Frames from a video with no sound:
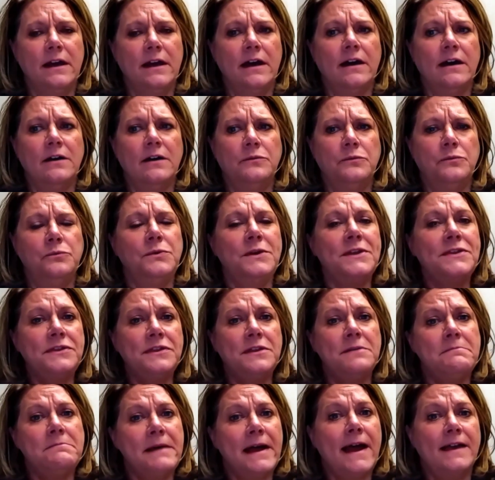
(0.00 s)
With the
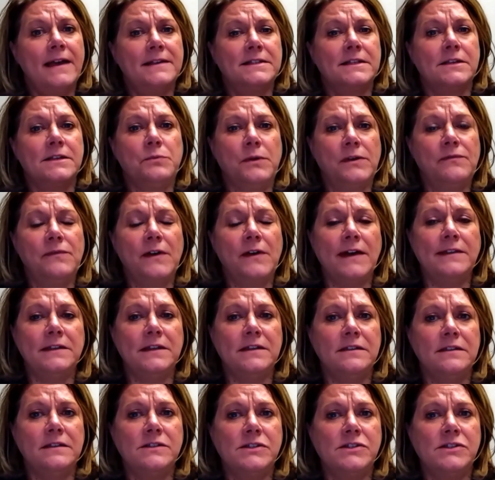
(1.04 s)
mask, we find that
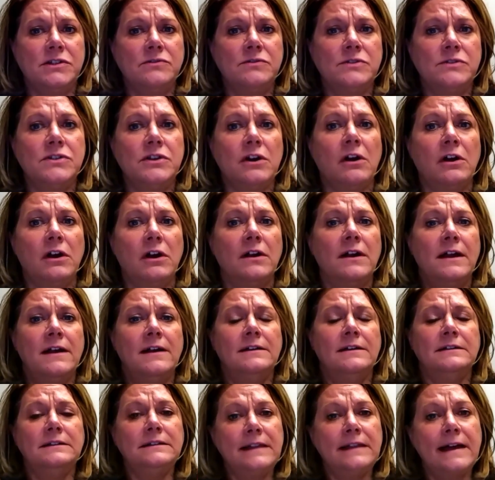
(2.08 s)
the students are
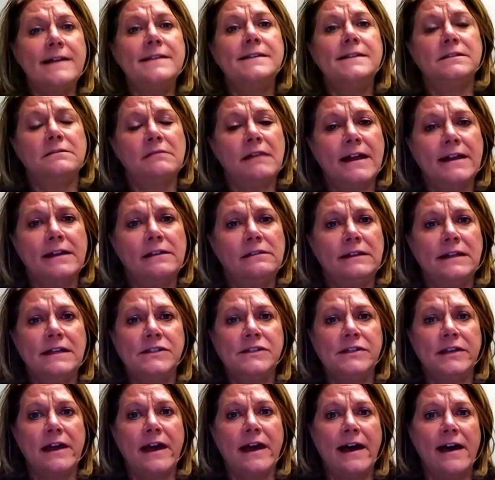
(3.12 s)
less likely
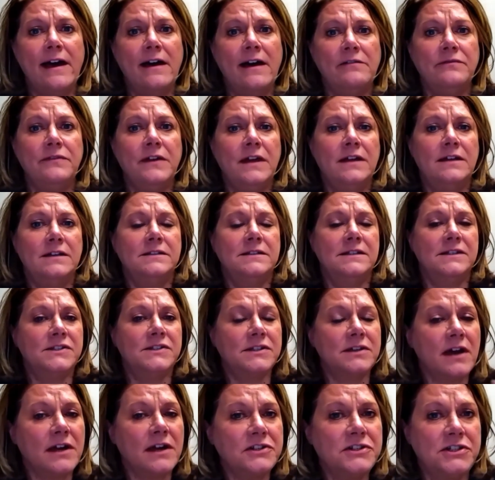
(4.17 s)
to have
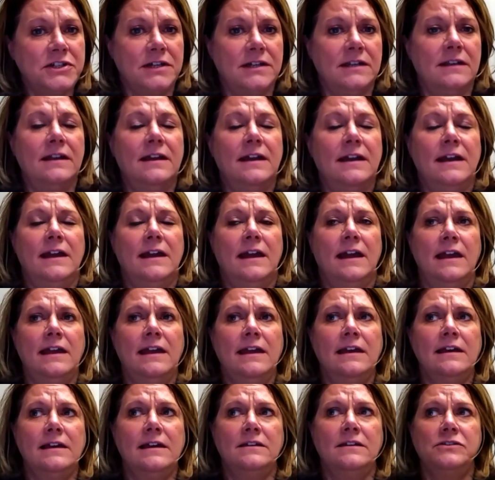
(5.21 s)
discussion
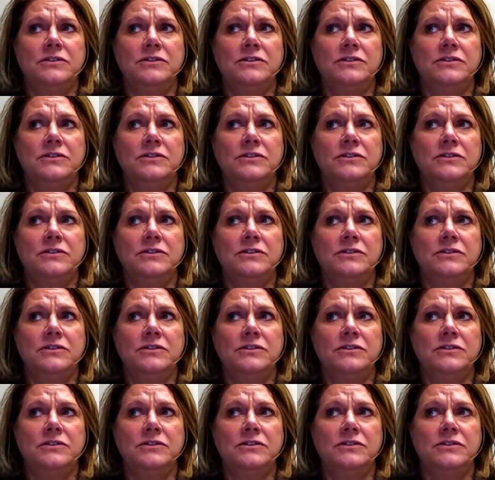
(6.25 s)
and